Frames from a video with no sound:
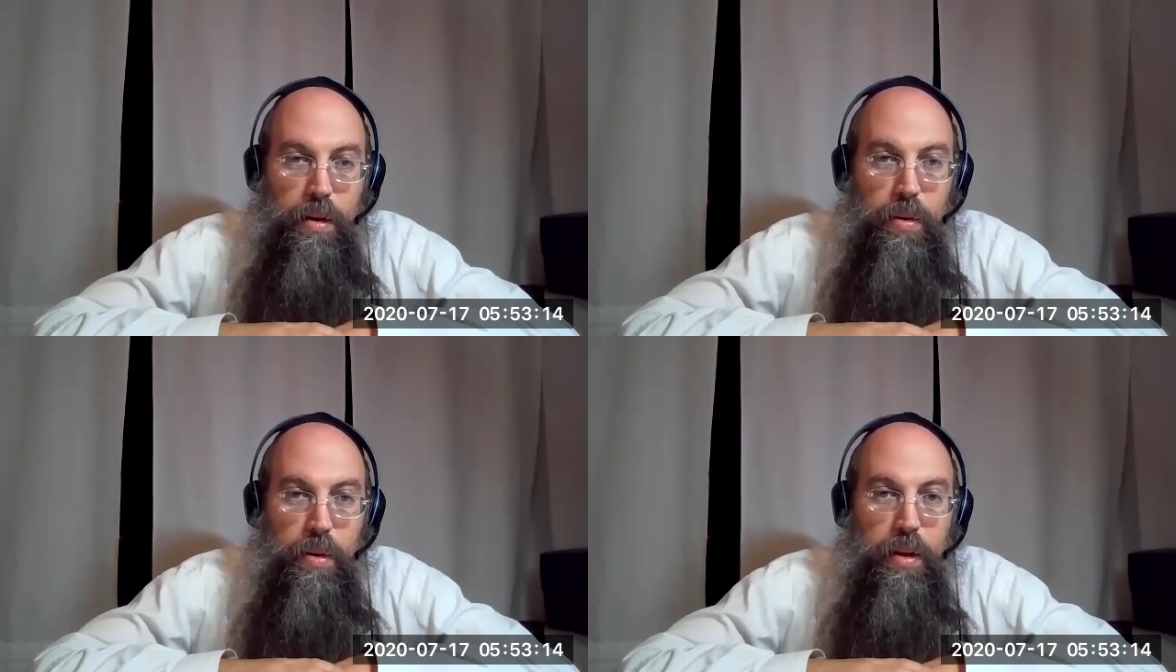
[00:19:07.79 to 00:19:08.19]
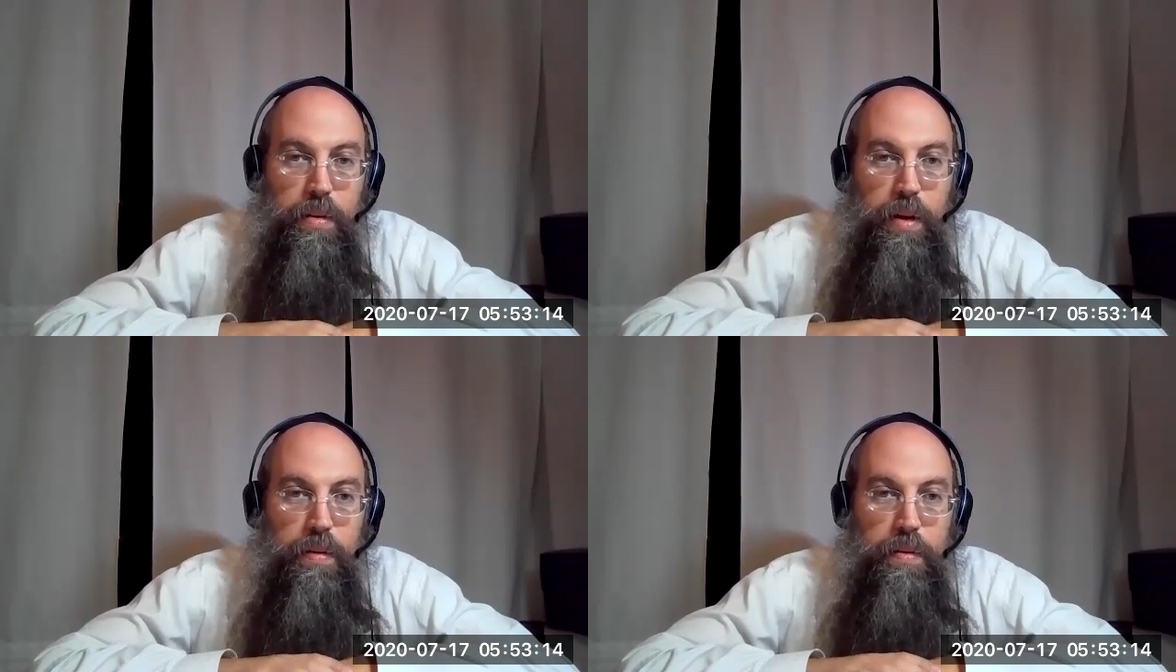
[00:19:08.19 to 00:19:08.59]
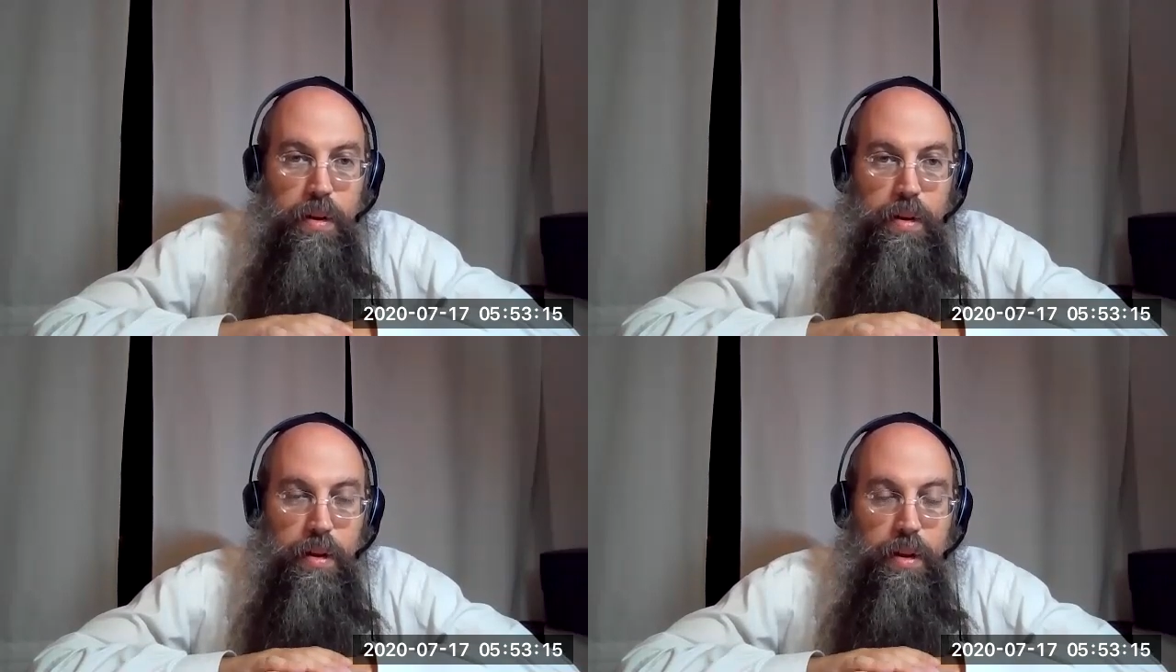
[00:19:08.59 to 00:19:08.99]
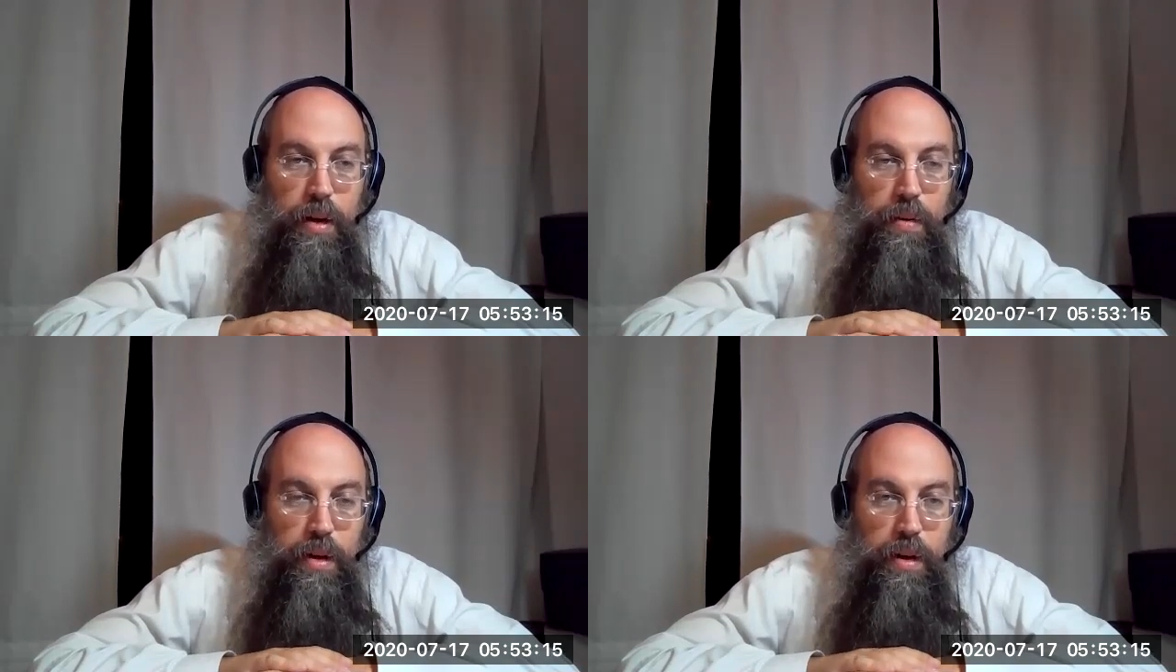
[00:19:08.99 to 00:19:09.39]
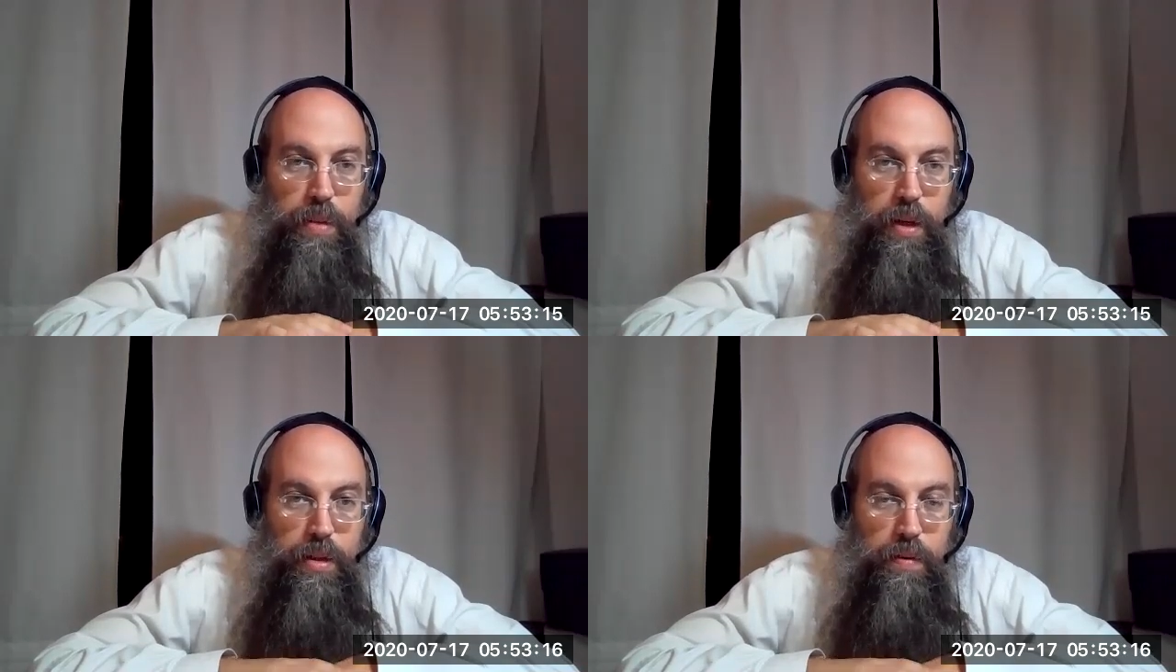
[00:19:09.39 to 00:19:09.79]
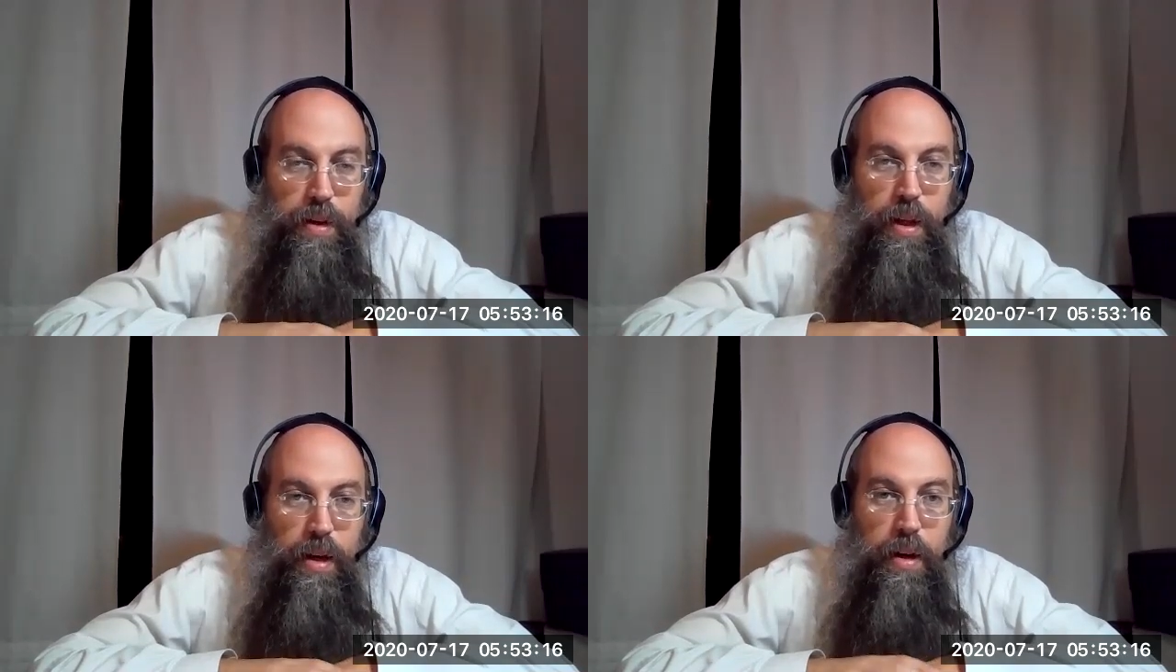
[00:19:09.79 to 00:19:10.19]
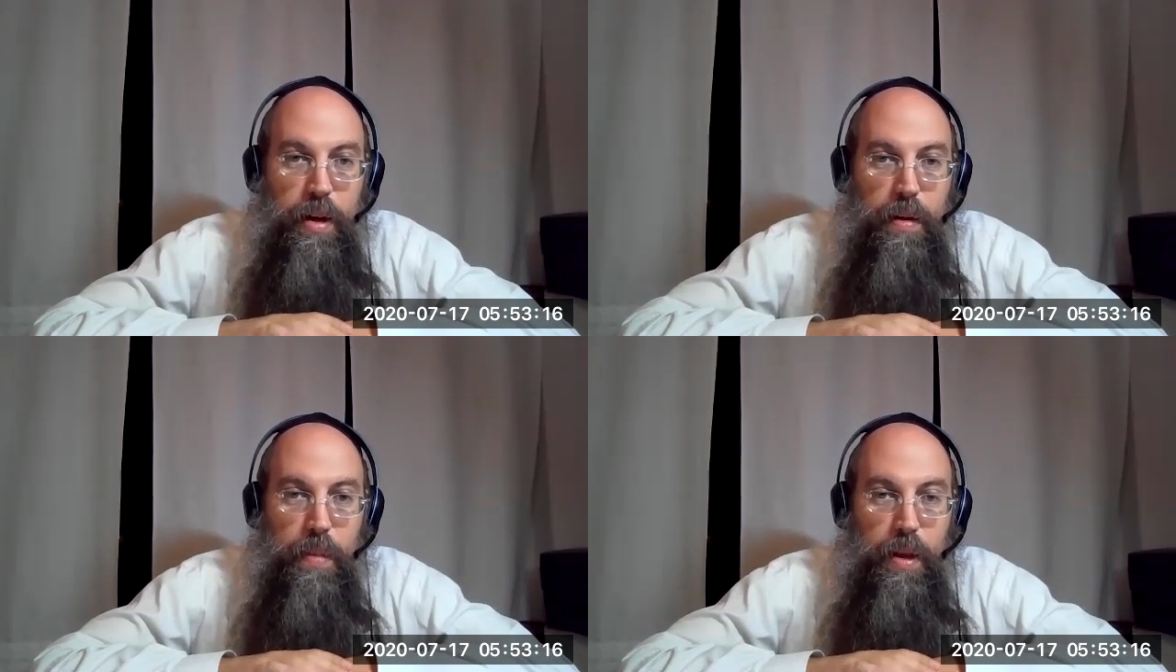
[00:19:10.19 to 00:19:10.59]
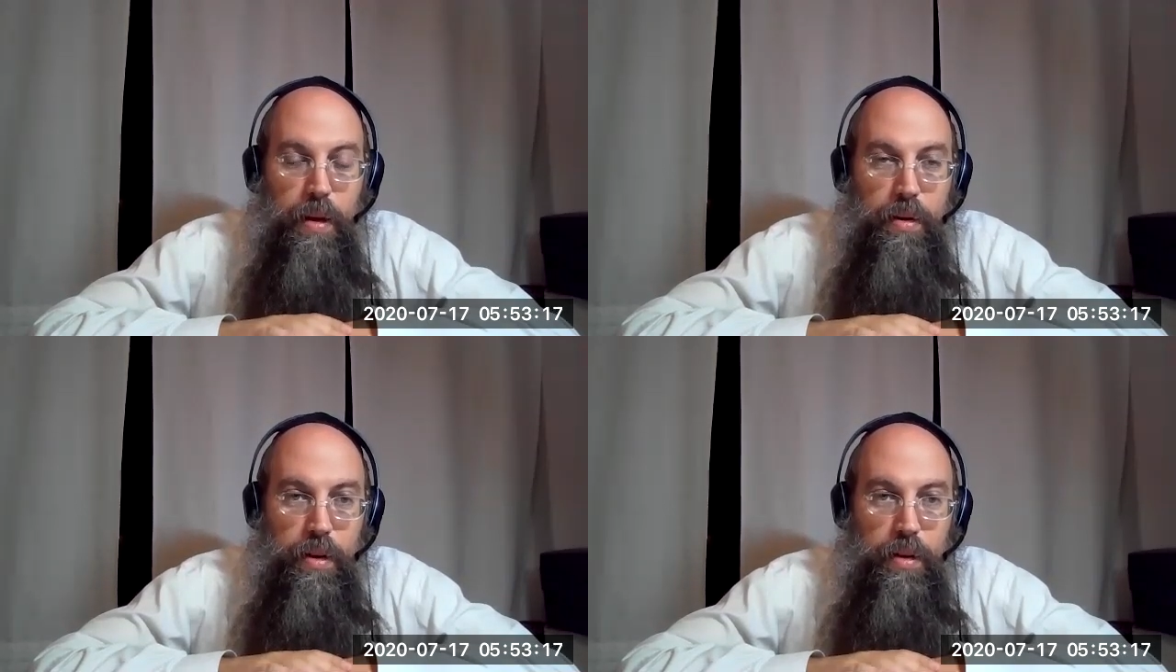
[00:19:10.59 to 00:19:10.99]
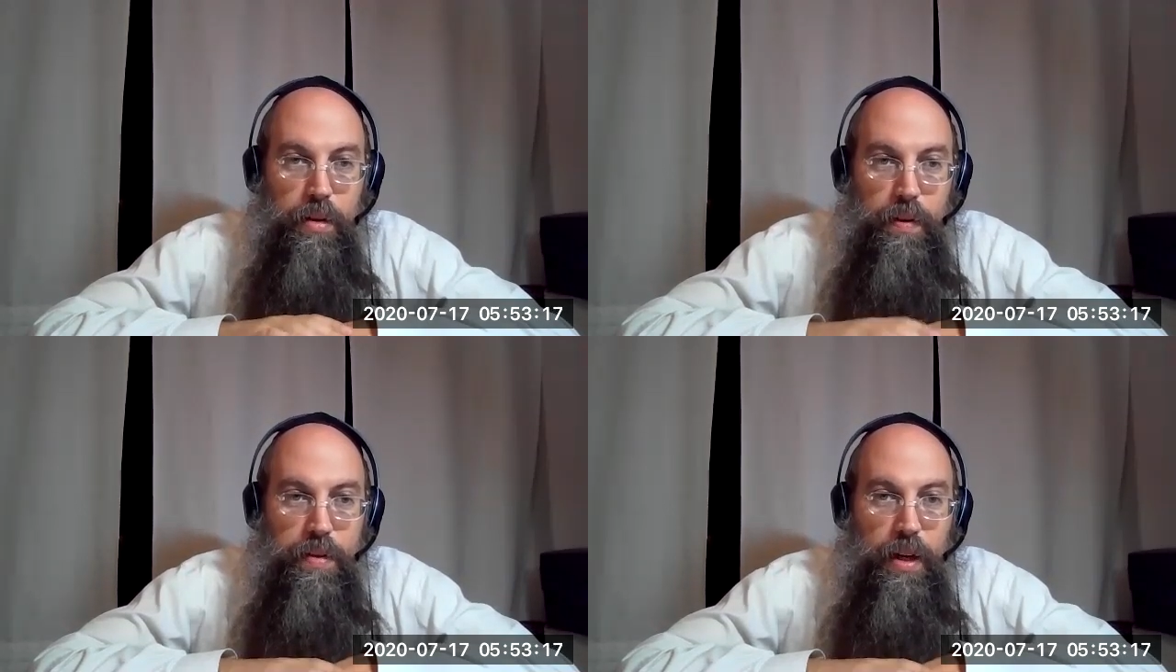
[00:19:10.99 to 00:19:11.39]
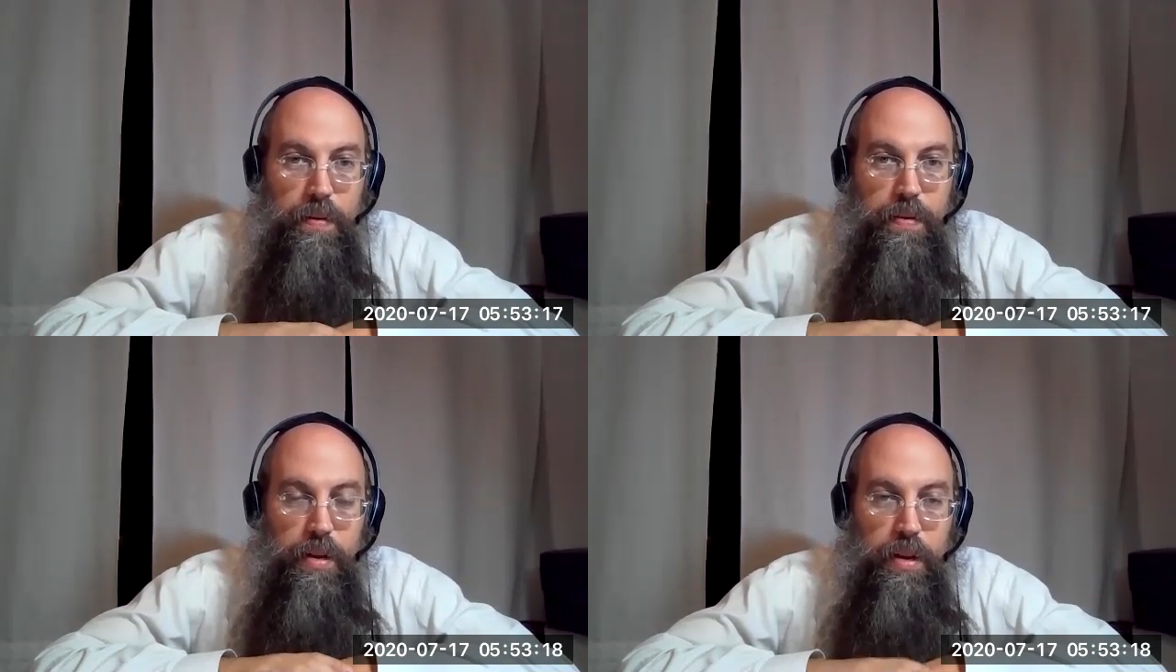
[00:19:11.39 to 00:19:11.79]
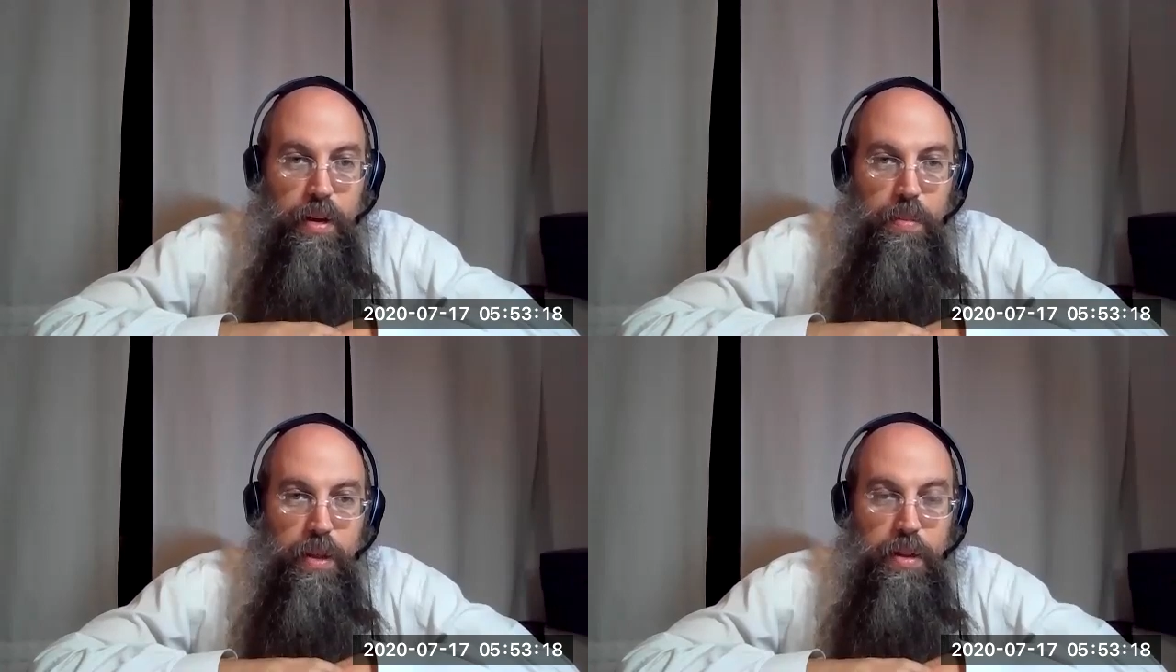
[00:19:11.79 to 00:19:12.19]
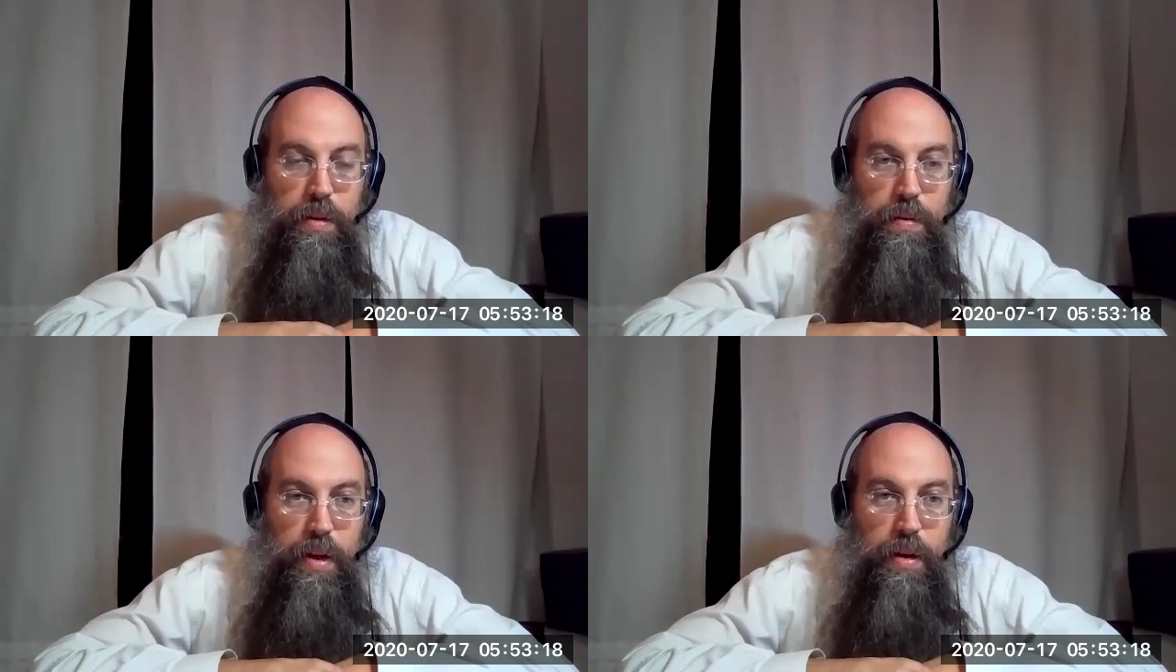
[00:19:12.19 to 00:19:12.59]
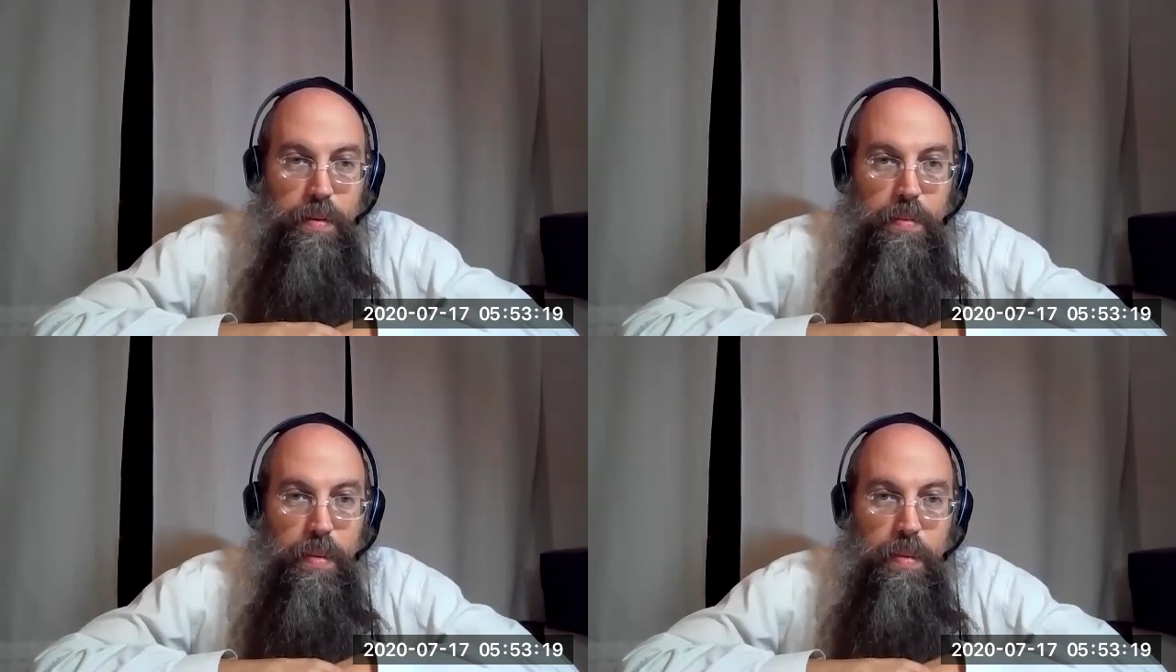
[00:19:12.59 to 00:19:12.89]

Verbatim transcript: According to Rava, uh, I don't need a pasuk for that. And according to Rav Safra, you need a pasuk for that.